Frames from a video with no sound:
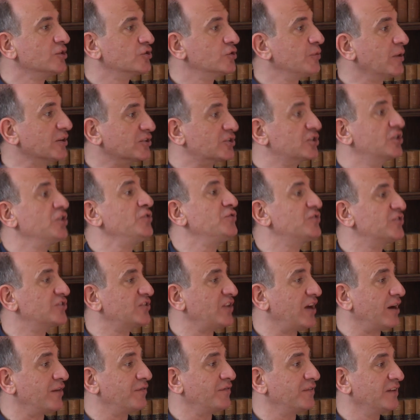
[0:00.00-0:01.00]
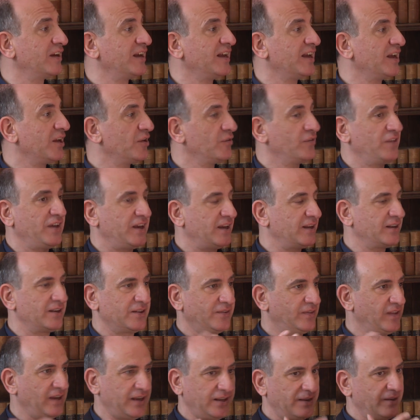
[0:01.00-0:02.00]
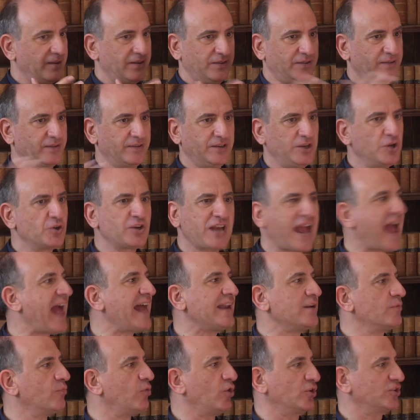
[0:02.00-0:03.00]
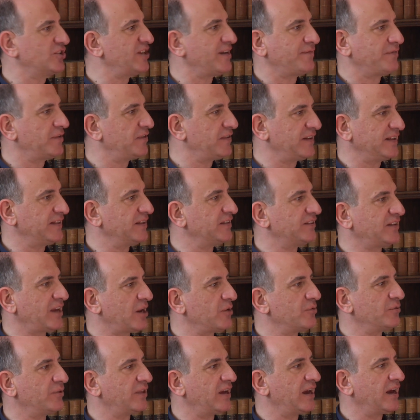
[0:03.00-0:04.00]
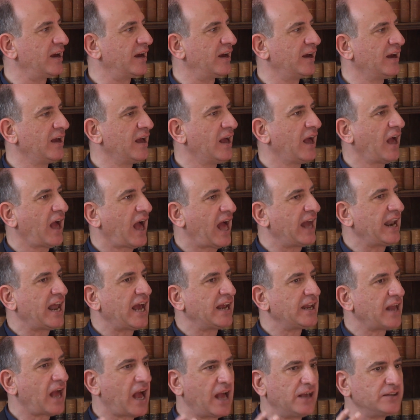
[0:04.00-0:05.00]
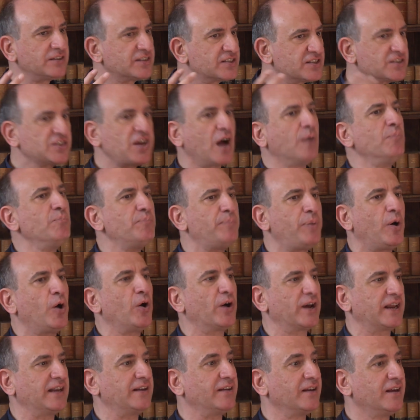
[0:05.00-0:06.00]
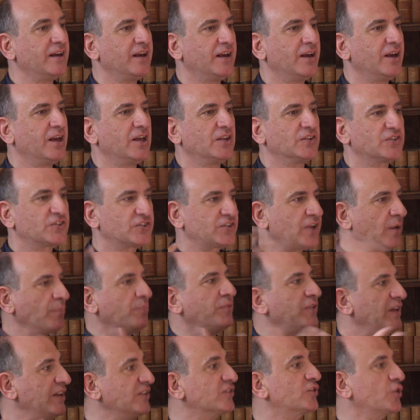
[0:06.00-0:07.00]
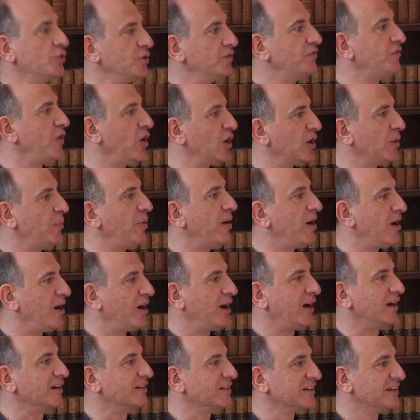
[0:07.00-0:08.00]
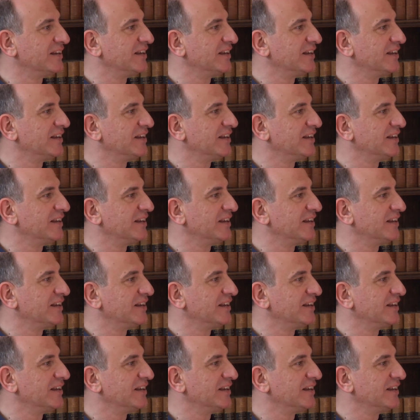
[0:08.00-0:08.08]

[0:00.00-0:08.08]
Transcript: too much good stuff, that, that you can't watch everything that's out there. And I, at some point, something's going to fall apart.